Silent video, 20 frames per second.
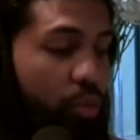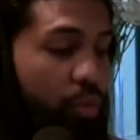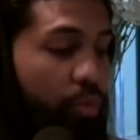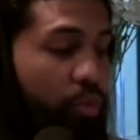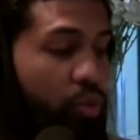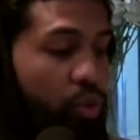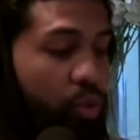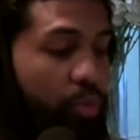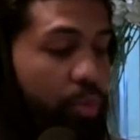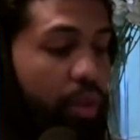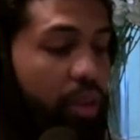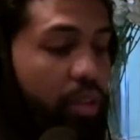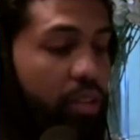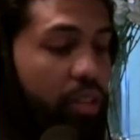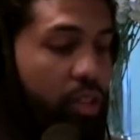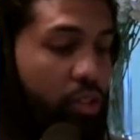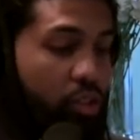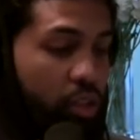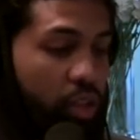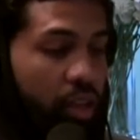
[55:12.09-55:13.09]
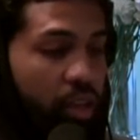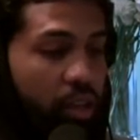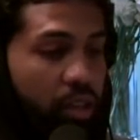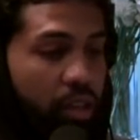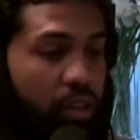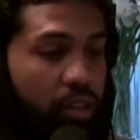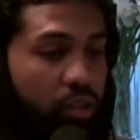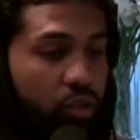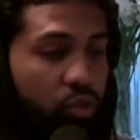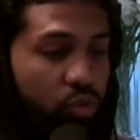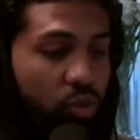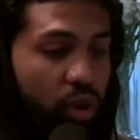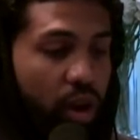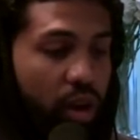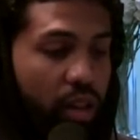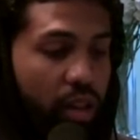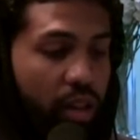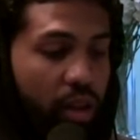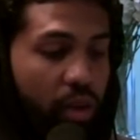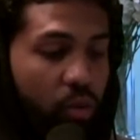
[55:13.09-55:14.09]
So the so the players that, that that drew
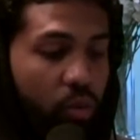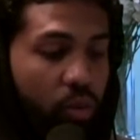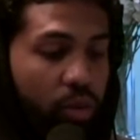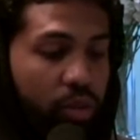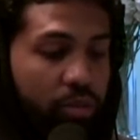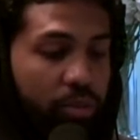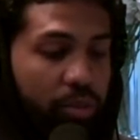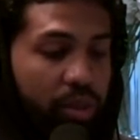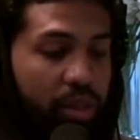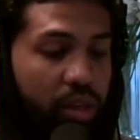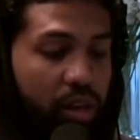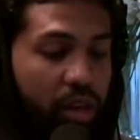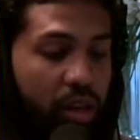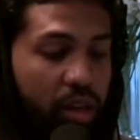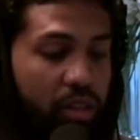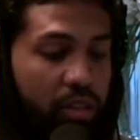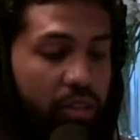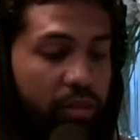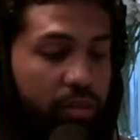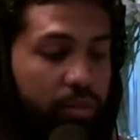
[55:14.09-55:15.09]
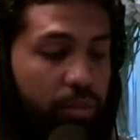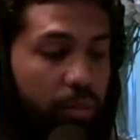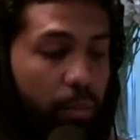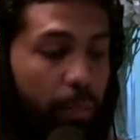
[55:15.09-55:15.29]
out of that was because